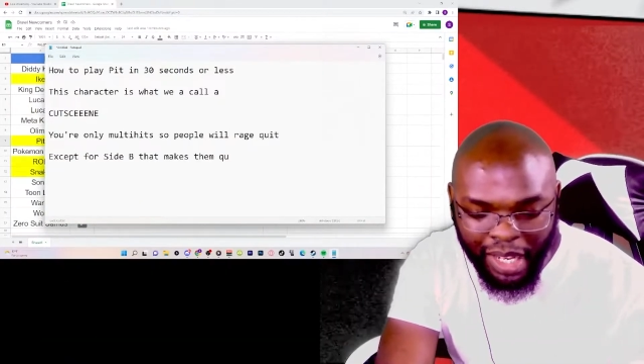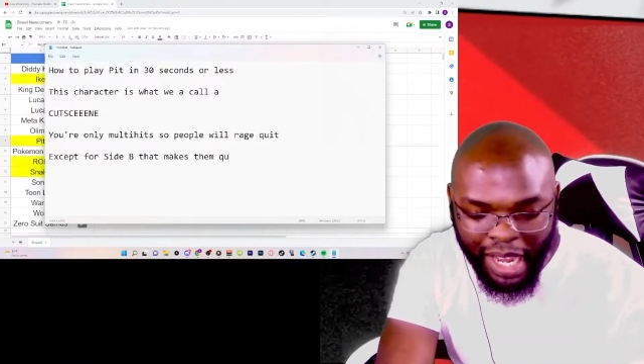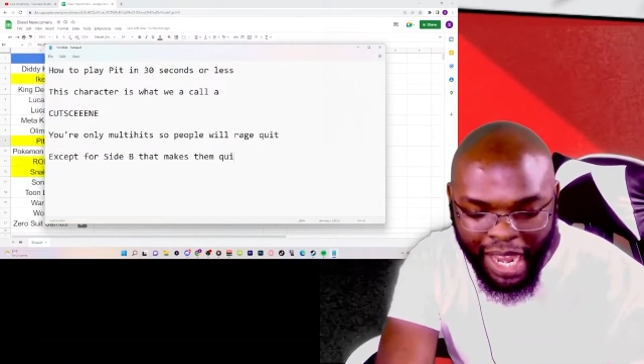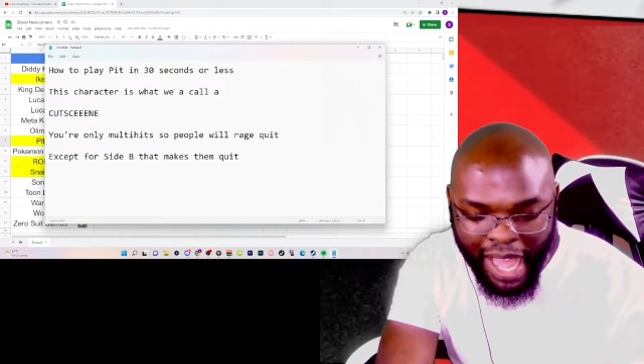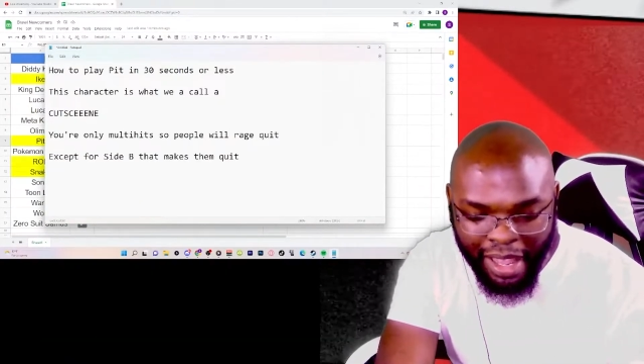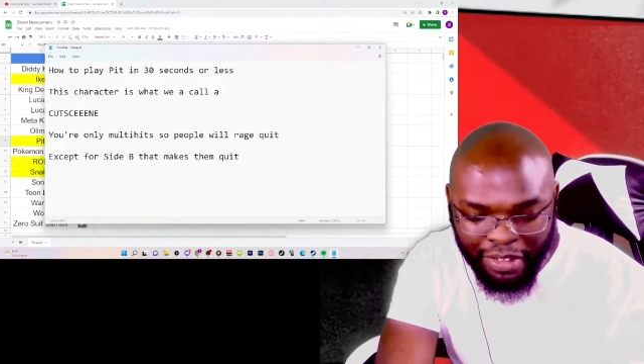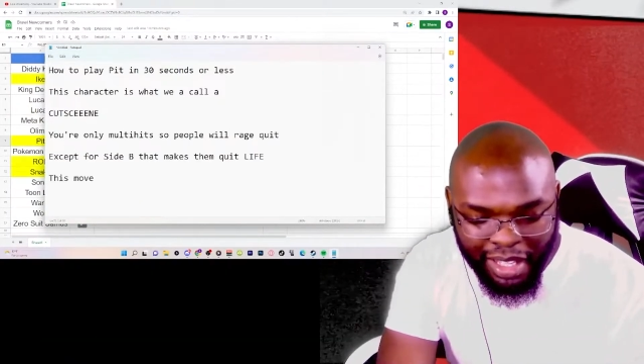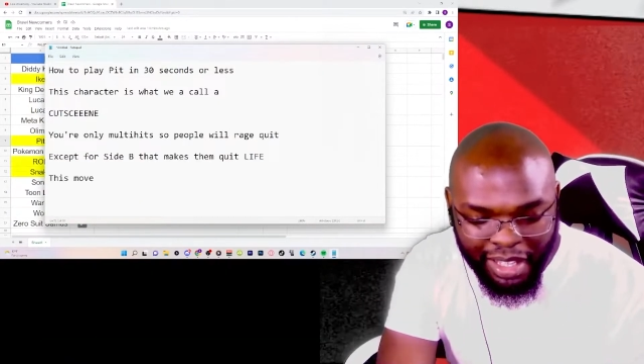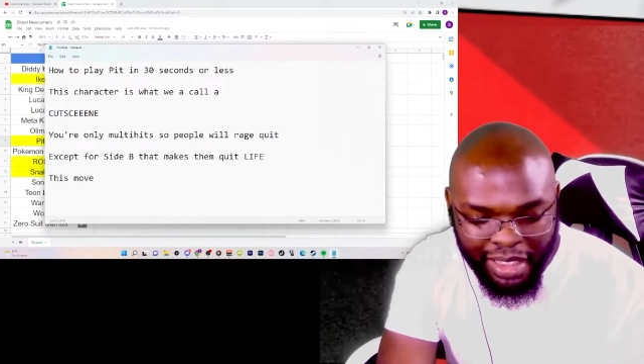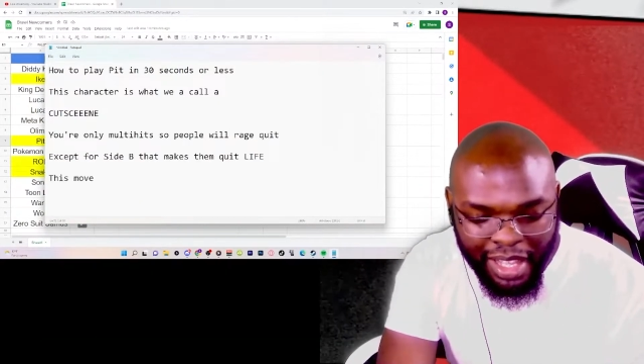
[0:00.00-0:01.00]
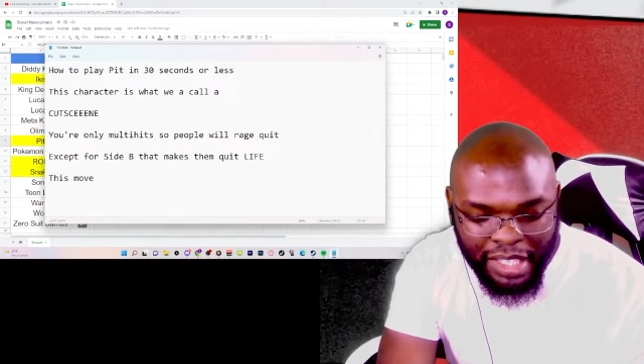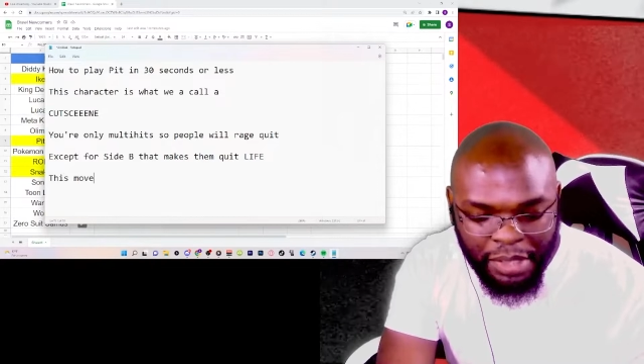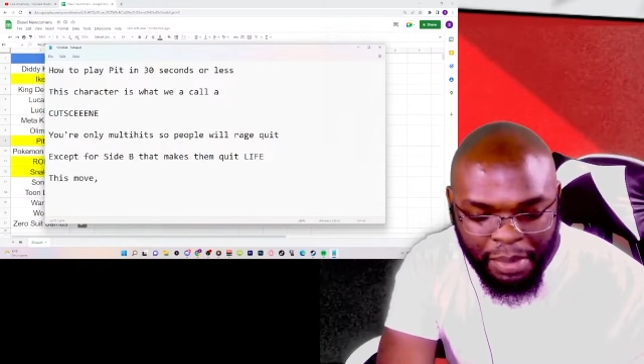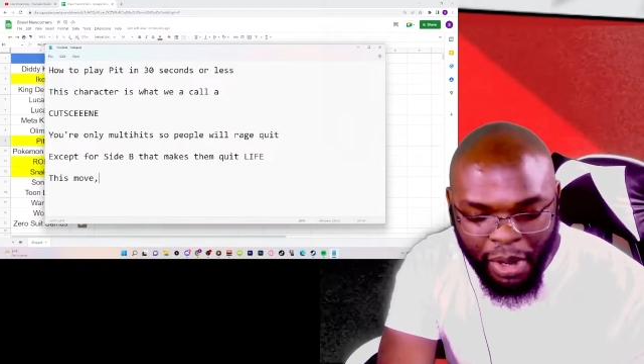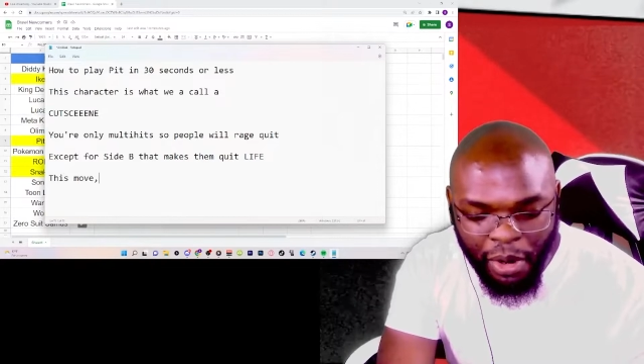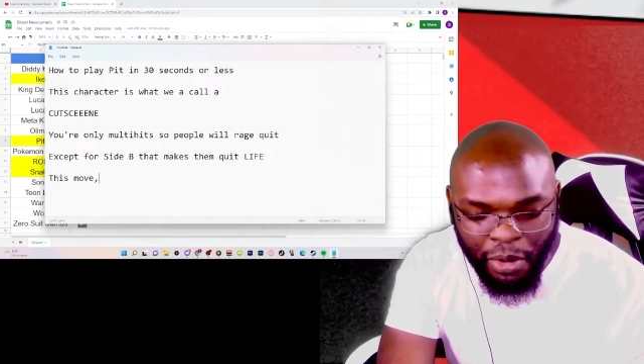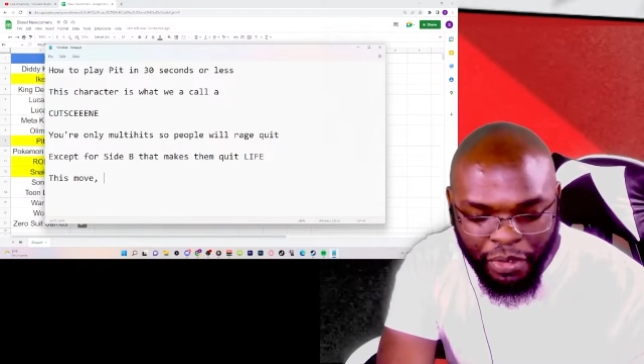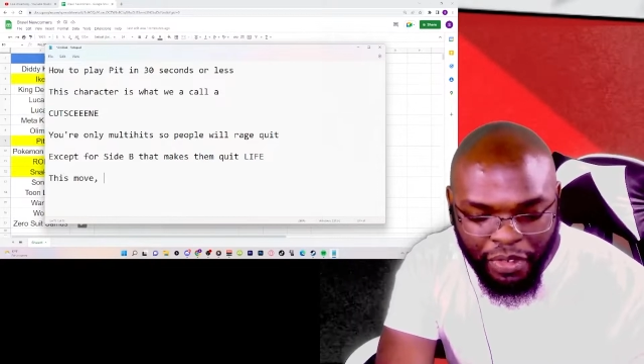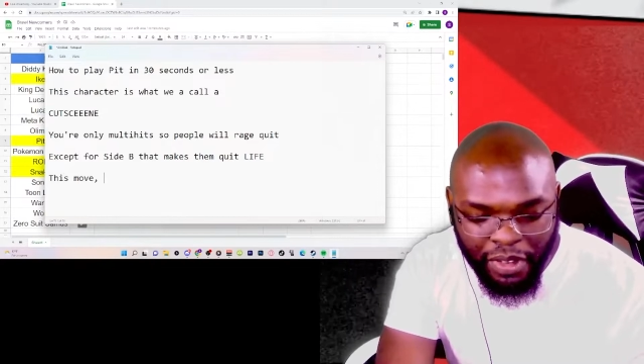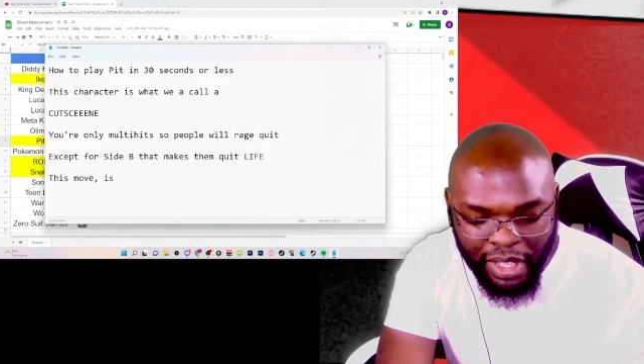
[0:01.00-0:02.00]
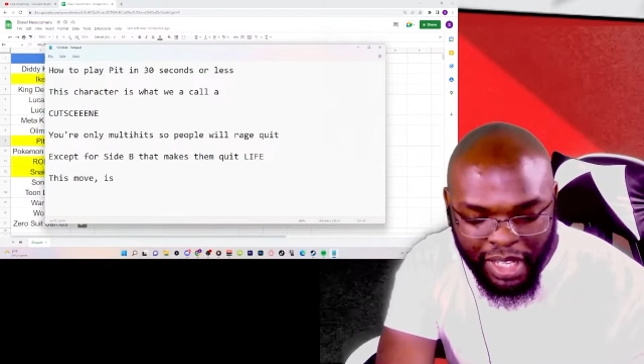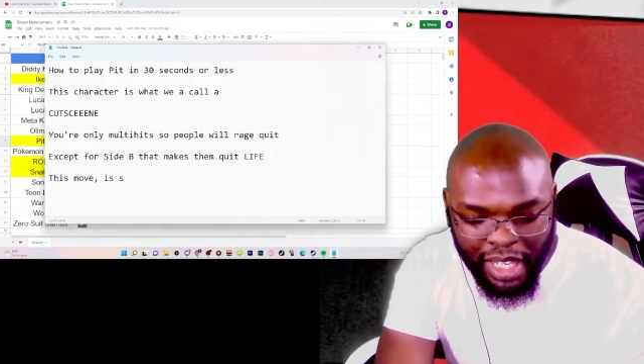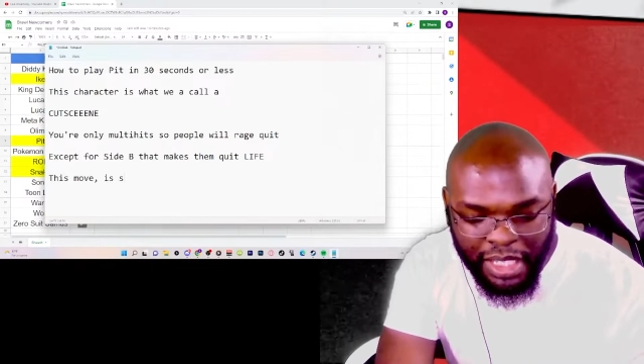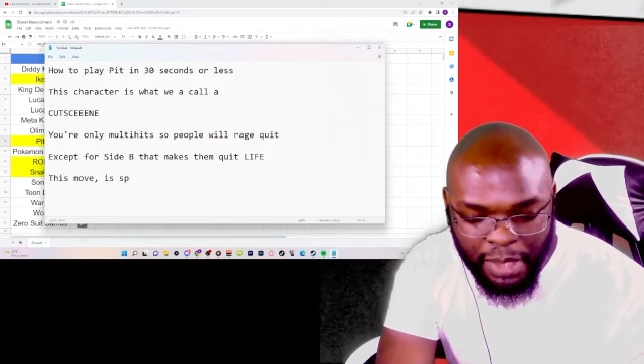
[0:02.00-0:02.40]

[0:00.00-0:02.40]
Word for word: life. This move is